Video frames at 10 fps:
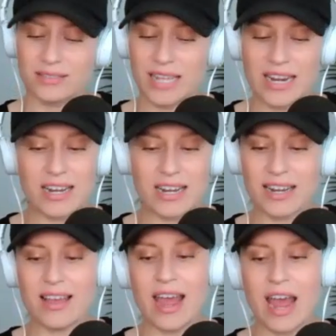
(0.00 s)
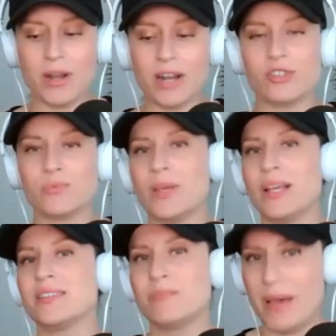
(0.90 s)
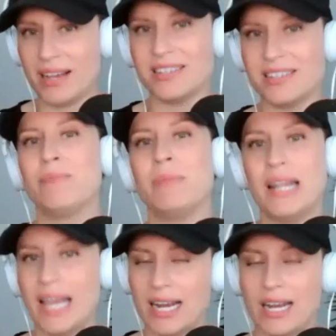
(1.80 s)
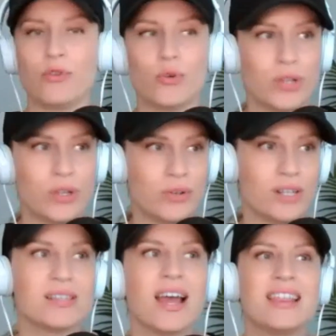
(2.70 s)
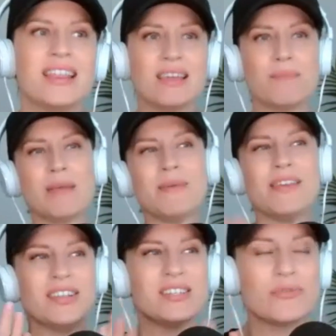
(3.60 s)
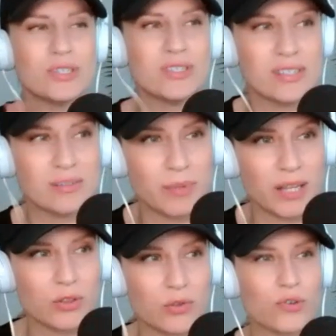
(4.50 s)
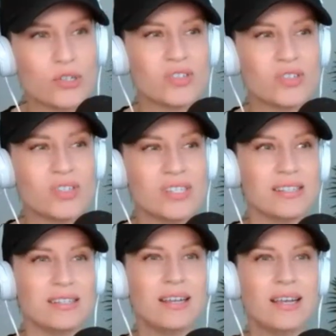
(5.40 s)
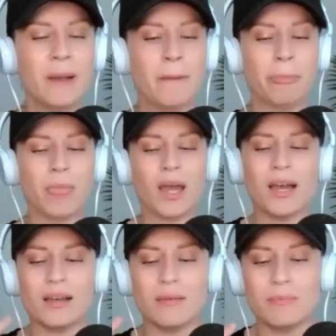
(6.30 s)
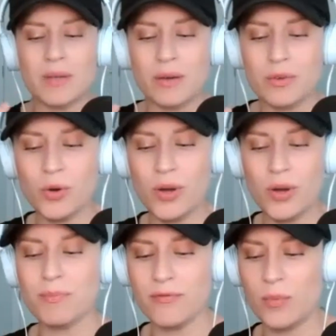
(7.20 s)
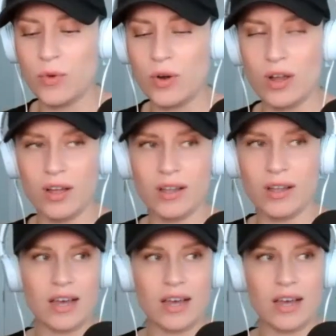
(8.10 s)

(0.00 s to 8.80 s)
They need to get in the habit of just expecting and planning for reunions. Maybe the difference is like the first season. Now, correct me if I'm wrong.